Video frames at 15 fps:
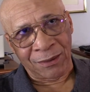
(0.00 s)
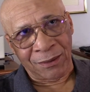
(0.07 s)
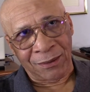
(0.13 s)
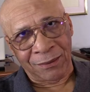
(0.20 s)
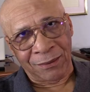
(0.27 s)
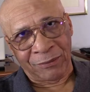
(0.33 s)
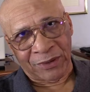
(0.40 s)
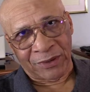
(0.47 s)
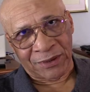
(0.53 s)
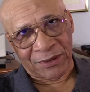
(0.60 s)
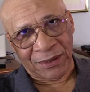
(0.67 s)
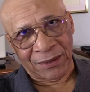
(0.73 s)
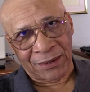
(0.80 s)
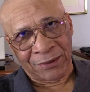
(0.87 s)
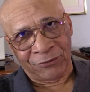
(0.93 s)
But
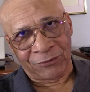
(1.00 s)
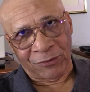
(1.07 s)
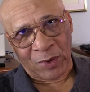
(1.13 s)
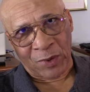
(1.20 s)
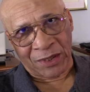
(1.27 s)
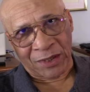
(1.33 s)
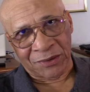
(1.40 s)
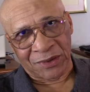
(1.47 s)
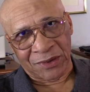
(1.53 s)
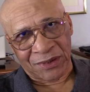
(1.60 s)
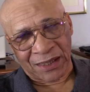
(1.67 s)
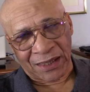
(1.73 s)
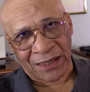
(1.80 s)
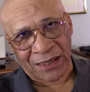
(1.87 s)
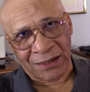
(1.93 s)
from what I
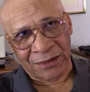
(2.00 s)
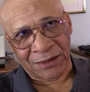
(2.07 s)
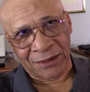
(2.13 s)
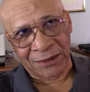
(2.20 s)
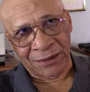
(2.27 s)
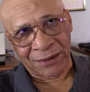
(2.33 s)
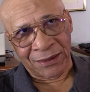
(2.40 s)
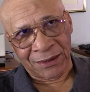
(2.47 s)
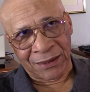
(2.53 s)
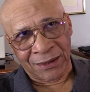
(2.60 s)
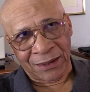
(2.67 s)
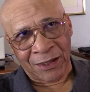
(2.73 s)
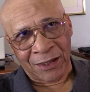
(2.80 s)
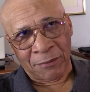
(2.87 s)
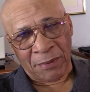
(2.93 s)
understand,
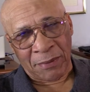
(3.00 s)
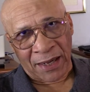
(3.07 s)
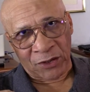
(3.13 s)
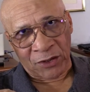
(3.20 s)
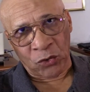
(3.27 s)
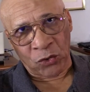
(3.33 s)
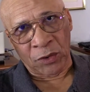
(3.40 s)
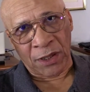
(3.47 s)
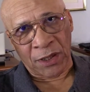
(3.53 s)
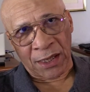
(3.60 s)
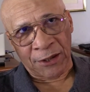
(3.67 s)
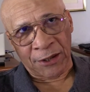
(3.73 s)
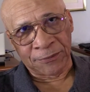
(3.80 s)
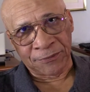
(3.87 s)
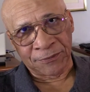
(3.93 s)

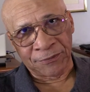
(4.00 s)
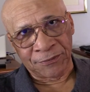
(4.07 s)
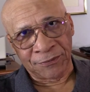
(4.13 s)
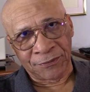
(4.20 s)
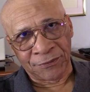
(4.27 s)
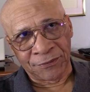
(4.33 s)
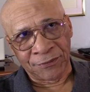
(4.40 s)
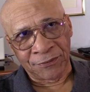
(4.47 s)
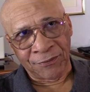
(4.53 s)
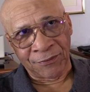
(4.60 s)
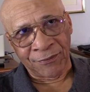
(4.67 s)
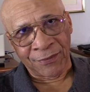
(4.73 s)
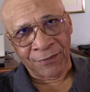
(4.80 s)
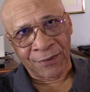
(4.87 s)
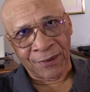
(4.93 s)
paranoia
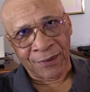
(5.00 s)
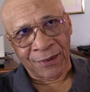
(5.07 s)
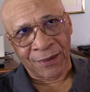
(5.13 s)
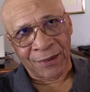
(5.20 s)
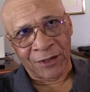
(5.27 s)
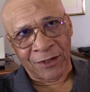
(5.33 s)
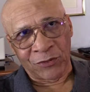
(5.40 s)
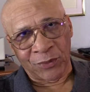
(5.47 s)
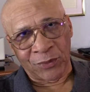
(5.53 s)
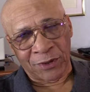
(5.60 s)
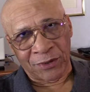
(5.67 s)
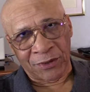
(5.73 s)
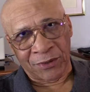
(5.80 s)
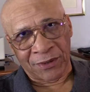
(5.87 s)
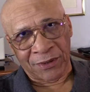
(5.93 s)
is one of
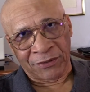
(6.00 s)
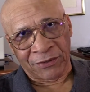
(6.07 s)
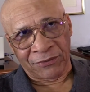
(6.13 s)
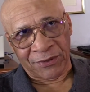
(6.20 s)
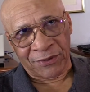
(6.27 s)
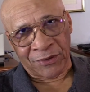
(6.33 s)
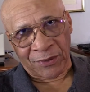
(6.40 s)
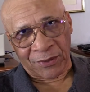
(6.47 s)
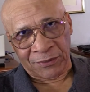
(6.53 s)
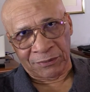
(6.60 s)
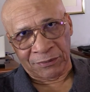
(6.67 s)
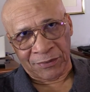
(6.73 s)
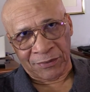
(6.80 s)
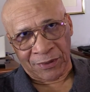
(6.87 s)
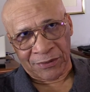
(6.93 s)

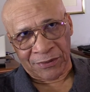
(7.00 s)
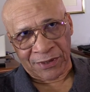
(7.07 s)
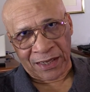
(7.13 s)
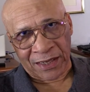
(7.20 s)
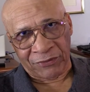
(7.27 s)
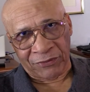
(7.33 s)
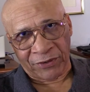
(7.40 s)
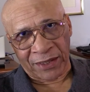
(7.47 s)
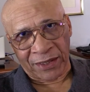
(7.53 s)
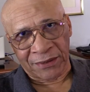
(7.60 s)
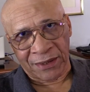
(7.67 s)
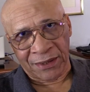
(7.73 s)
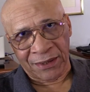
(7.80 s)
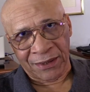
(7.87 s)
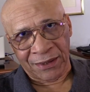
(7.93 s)
the, side effect.